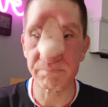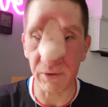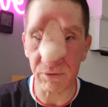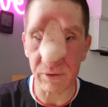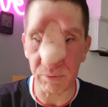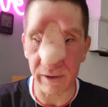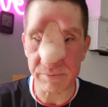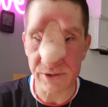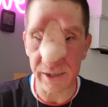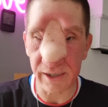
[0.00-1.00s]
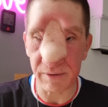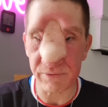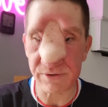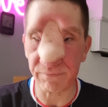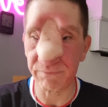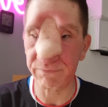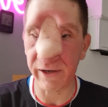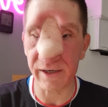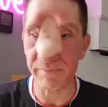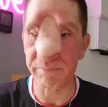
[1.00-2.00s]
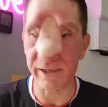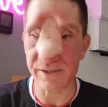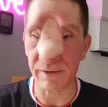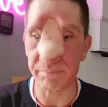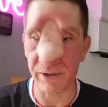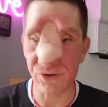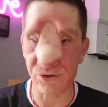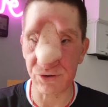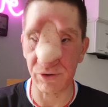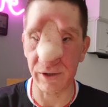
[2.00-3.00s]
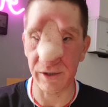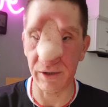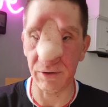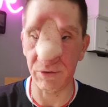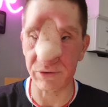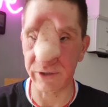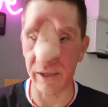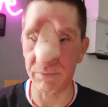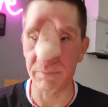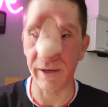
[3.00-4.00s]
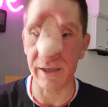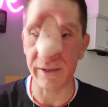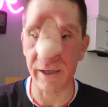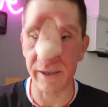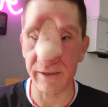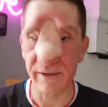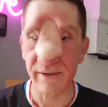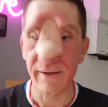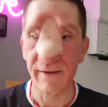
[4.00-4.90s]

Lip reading: built the website with some very basic pictures on it. It looked terrible back then,